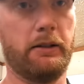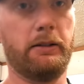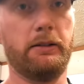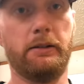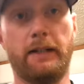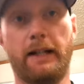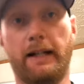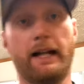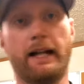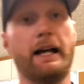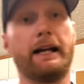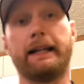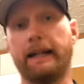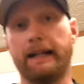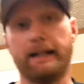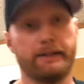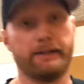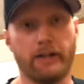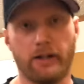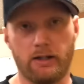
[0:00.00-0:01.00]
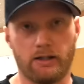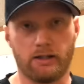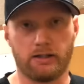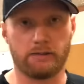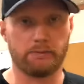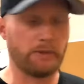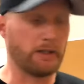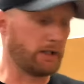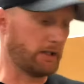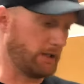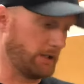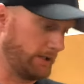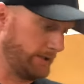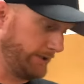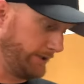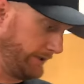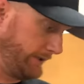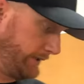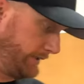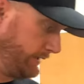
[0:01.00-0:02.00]
and I can't talk, I'm not
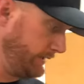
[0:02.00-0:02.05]
conscious.